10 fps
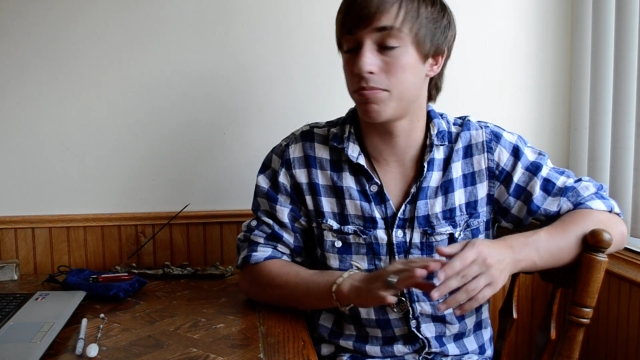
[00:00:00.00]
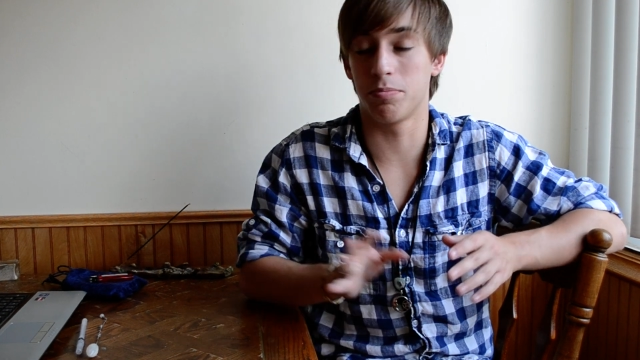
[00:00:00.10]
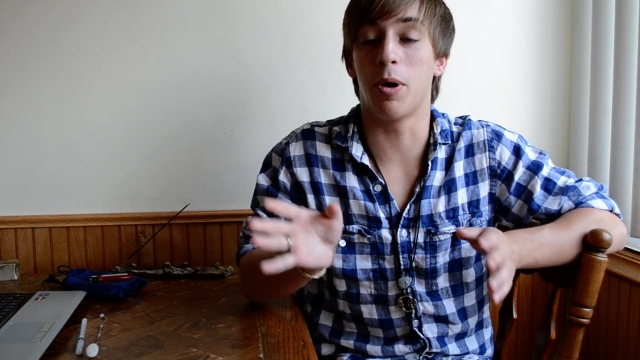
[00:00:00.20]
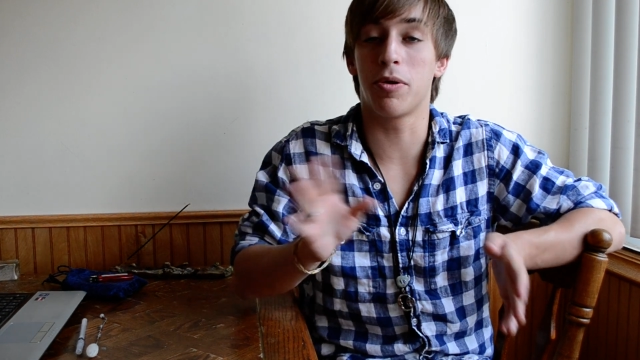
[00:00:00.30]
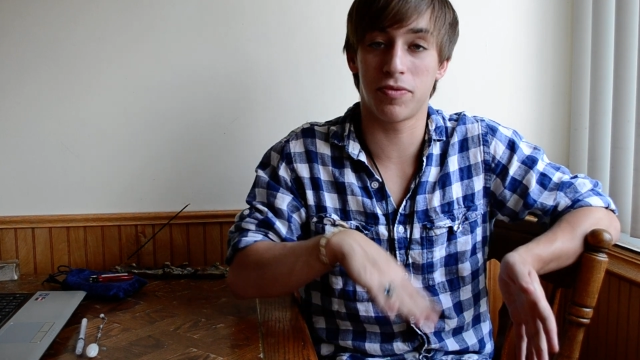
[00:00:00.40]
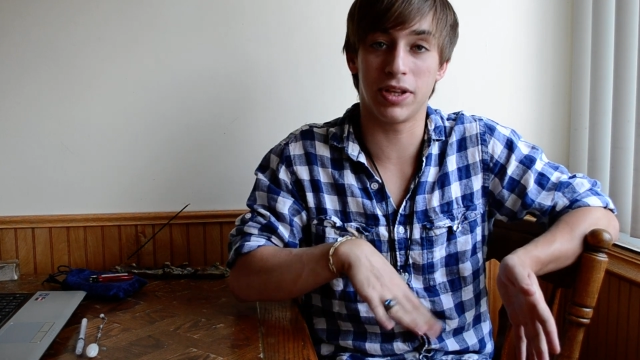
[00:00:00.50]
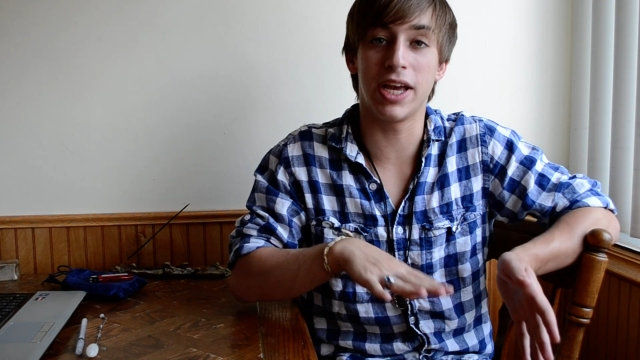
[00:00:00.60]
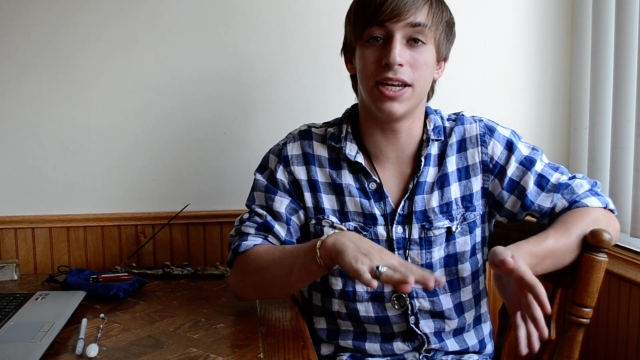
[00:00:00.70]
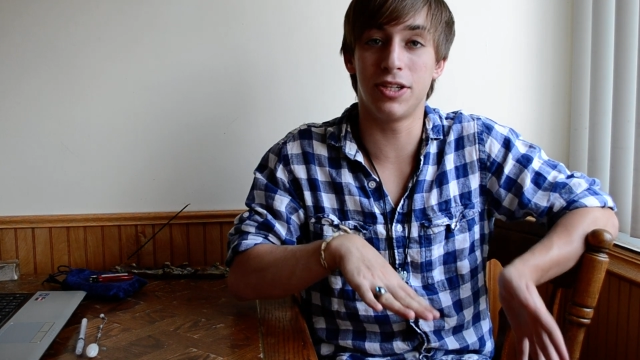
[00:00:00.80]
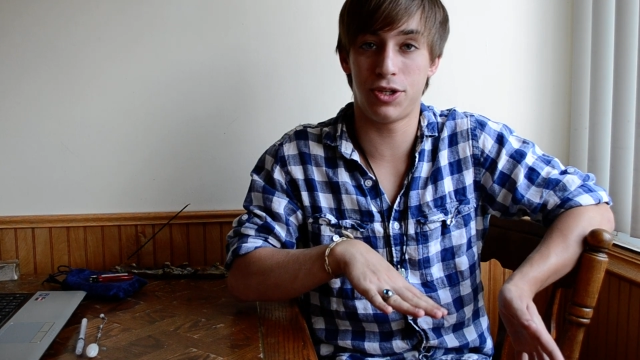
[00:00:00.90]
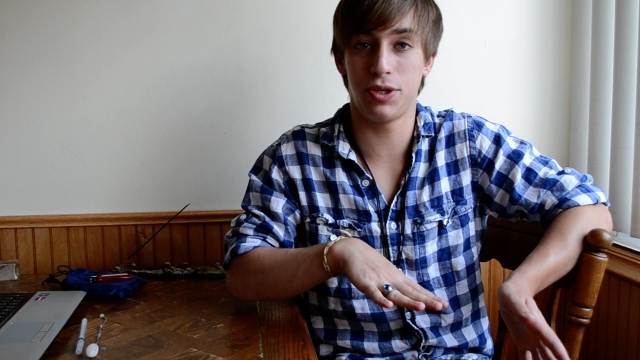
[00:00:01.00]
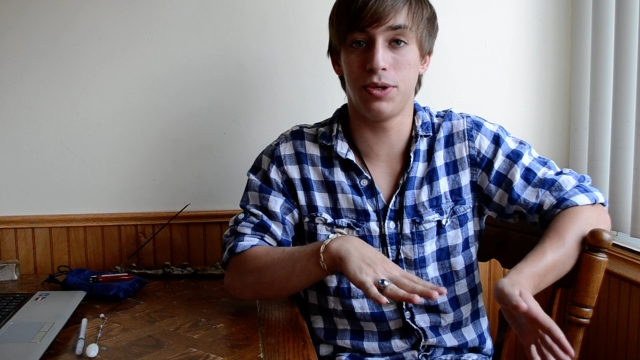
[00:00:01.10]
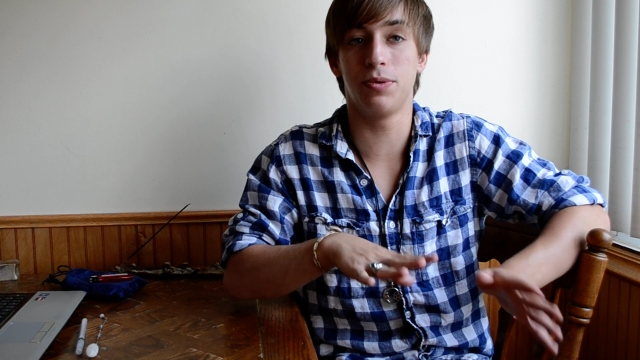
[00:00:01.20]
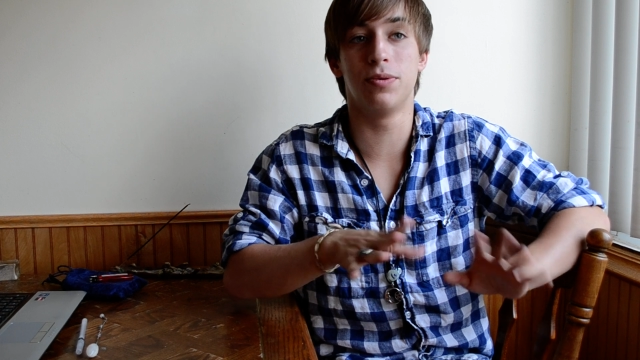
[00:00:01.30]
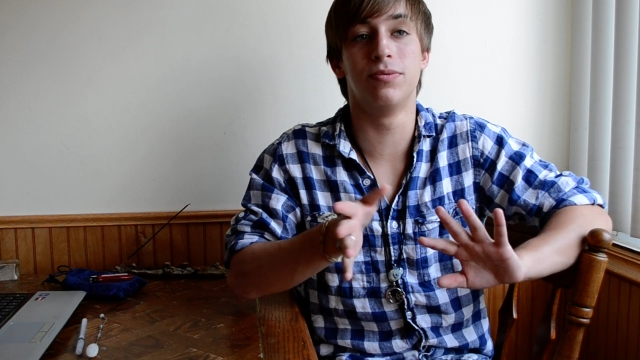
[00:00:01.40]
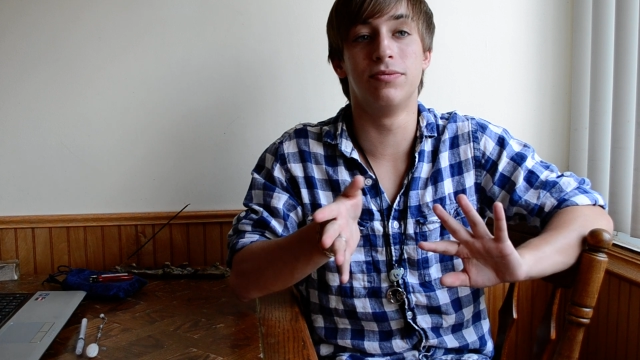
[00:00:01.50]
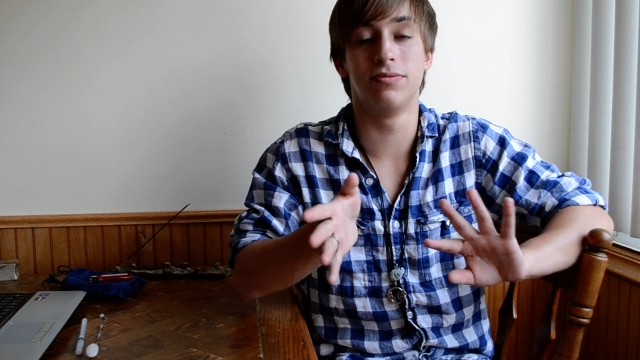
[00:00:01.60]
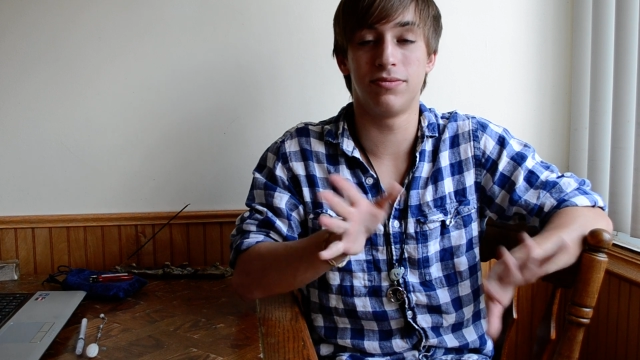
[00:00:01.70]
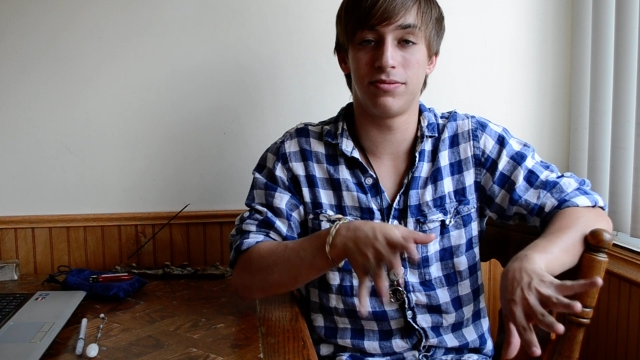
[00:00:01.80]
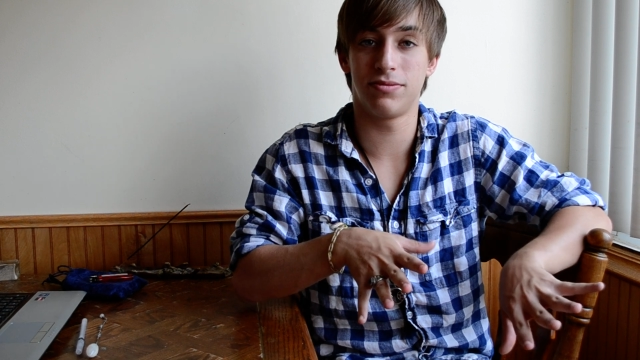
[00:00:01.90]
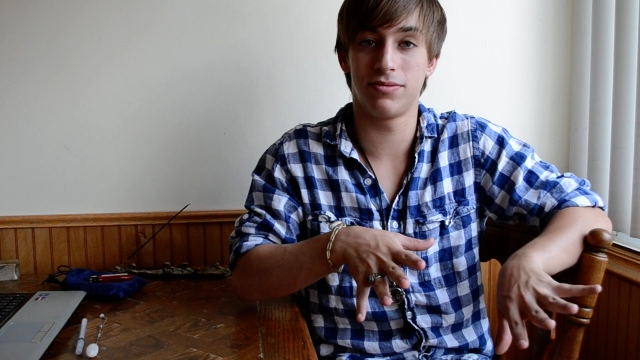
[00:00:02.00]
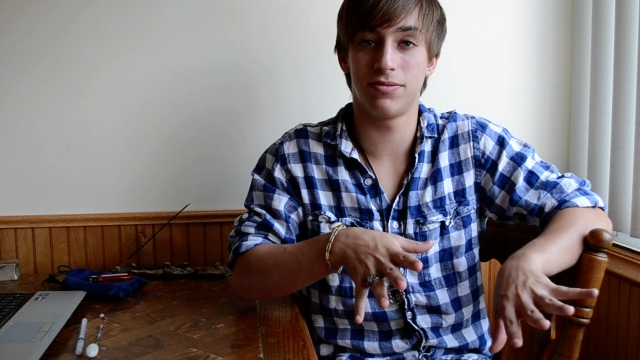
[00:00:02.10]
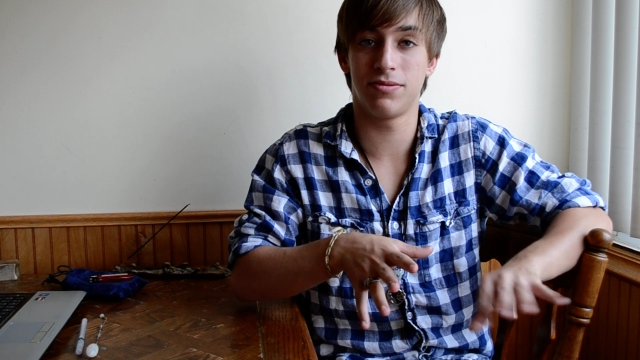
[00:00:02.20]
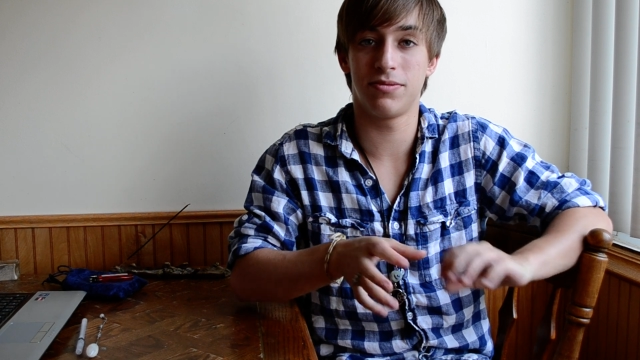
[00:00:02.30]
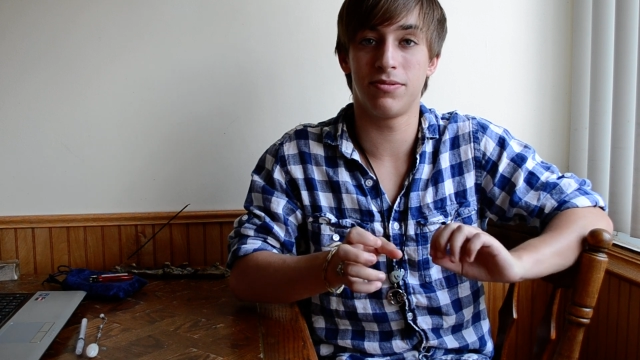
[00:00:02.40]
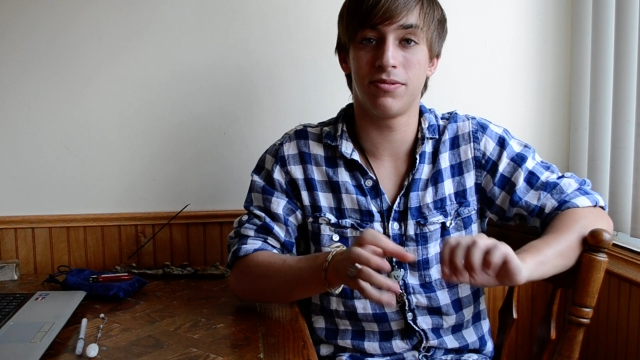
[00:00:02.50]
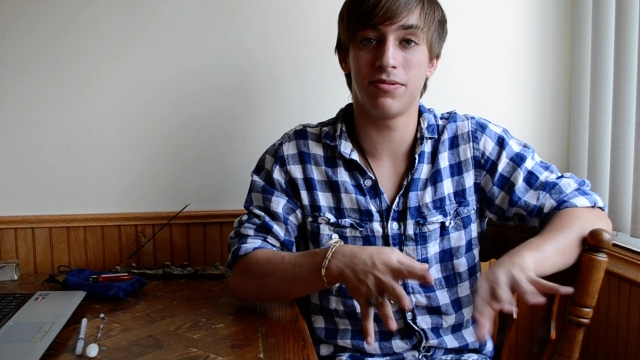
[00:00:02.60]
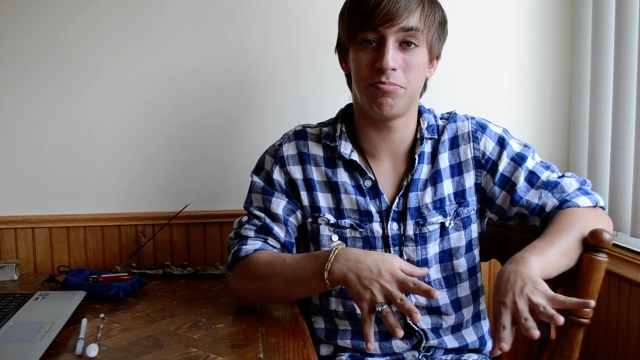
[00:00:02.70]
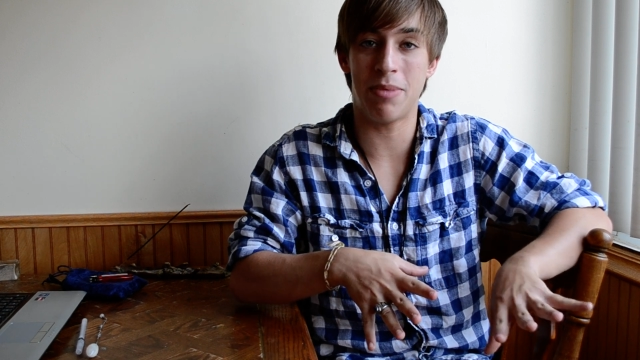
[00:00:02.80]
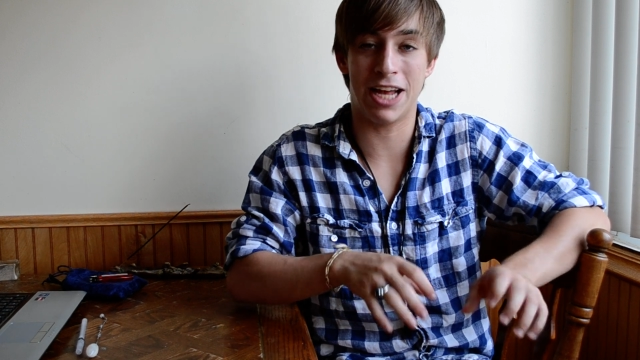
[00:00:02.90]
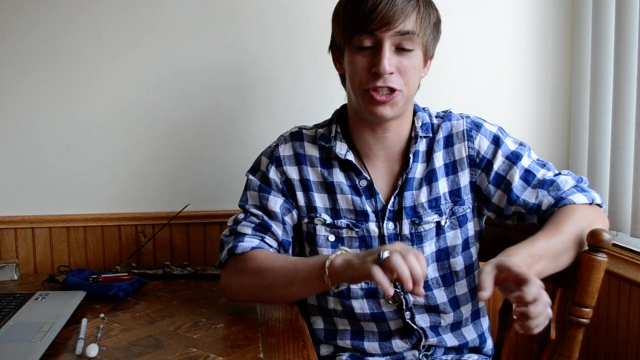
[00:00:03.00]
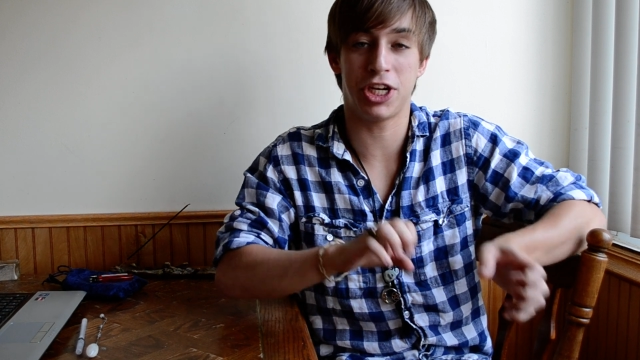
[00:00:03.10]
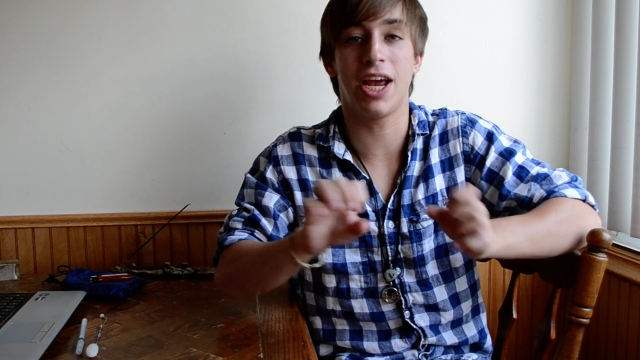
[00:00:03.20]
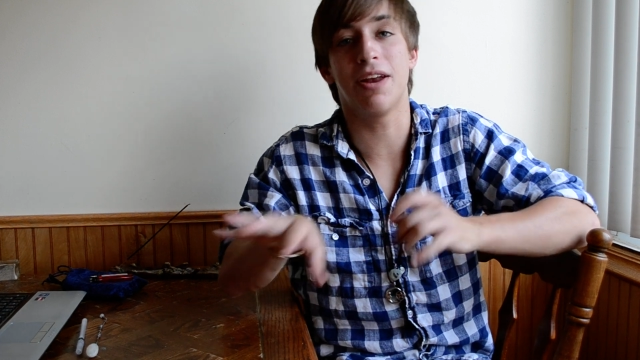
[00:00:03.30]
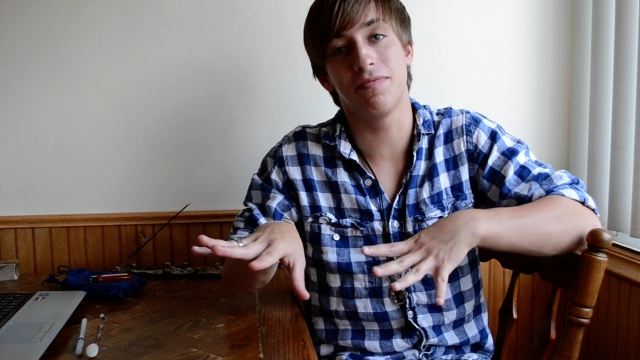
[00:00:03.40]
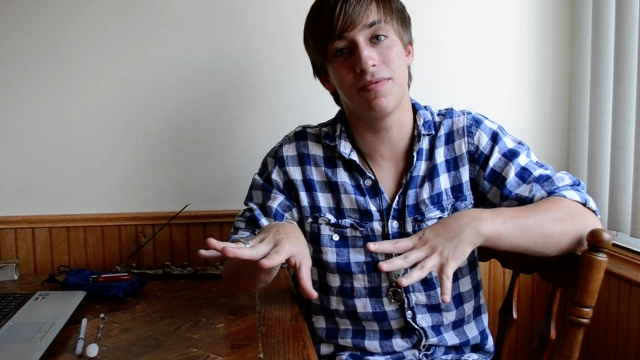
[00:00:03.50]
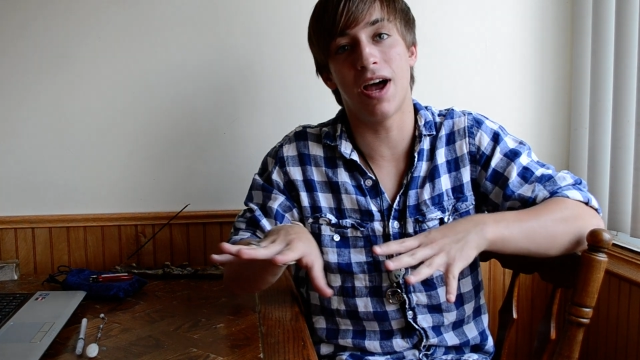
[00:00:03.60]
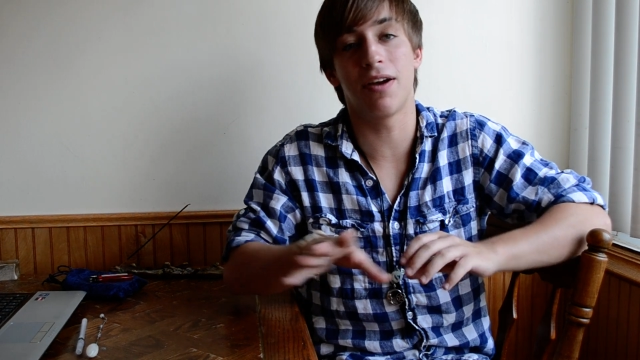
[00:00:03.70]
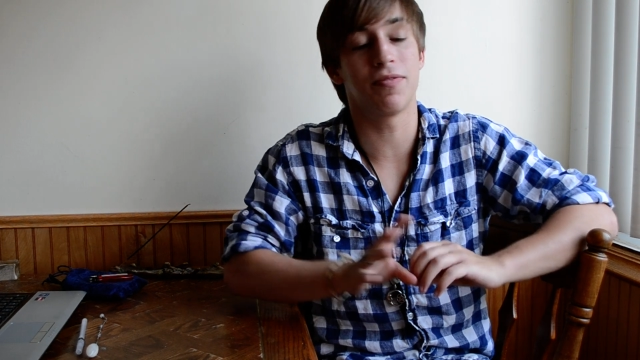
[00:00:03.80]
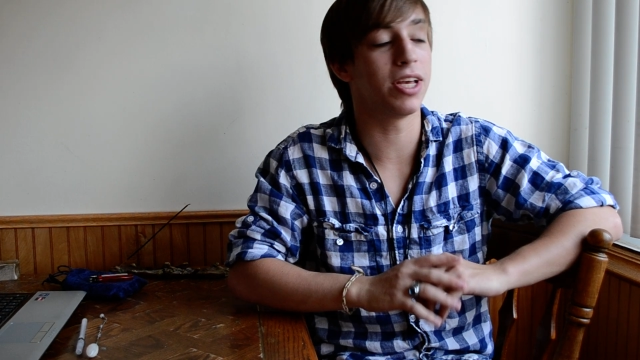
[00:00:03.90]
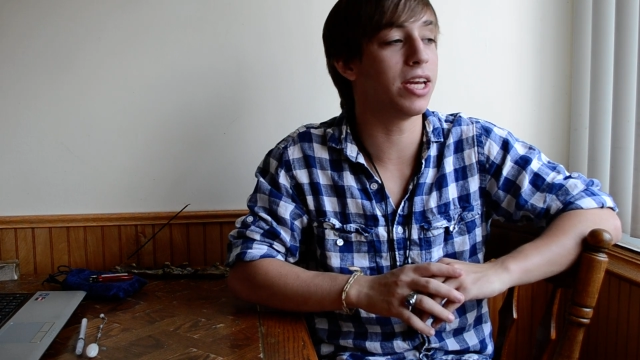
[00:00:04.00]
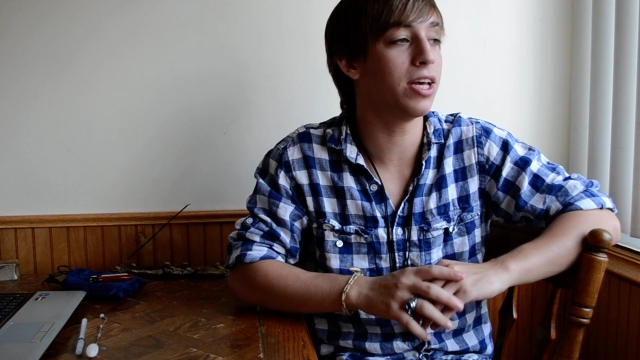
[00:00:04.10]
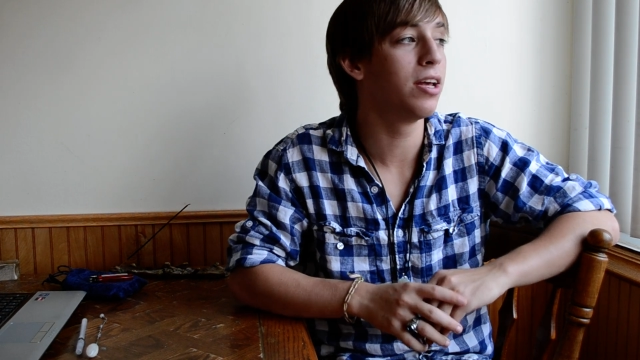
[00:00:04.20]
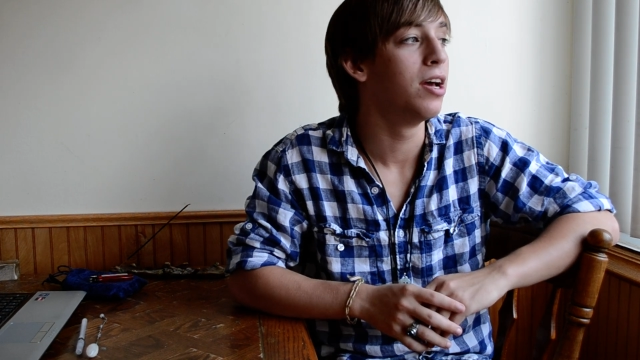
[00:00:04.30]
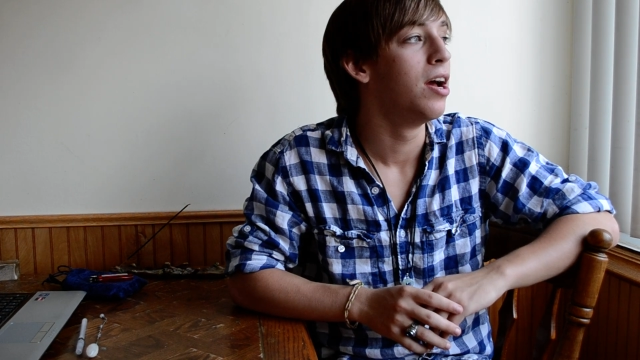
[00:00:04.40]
both related to magic and non-related.